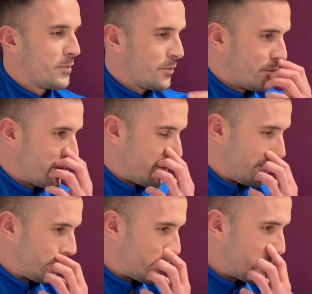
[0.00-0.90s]

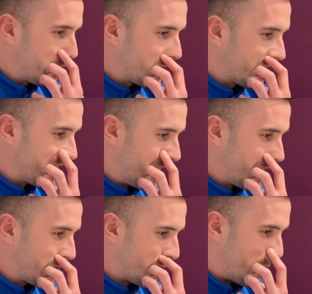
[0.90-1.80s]
Don't know about
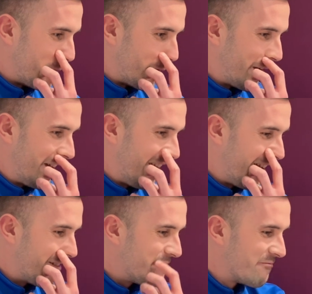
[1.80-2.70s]
successful, but
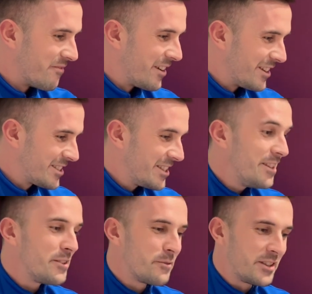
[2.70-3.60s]

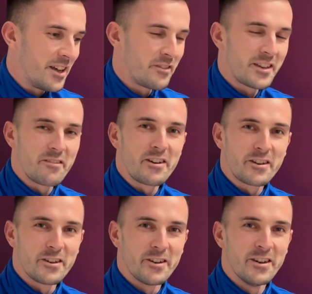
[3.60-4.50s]
Steezy would definitely give that a
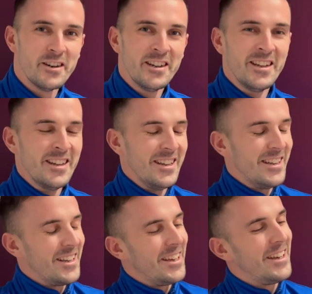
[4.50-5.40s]

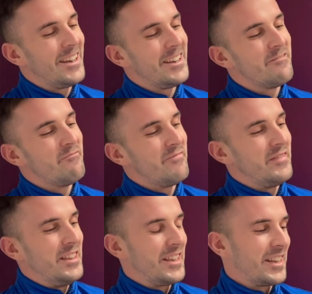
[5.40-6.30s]

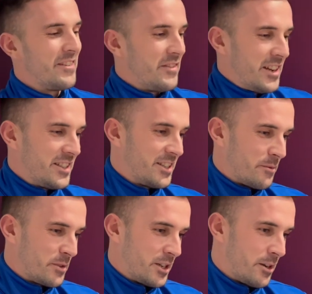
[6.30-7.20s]
go. He kind of fancies
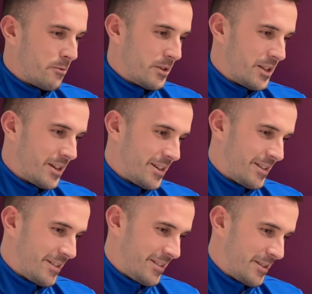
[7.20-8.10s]
himself with
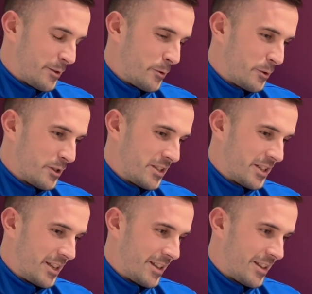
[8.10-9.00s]
the coaching
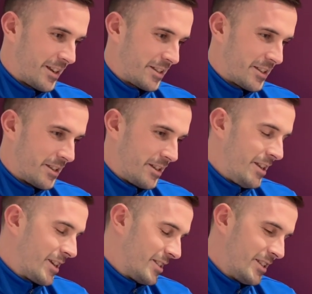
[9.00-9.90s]
side of things, and
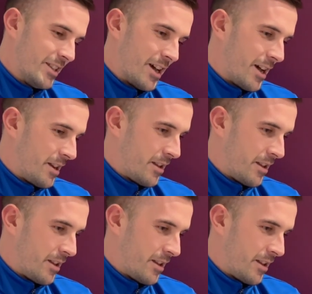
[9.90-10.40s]
you can see that.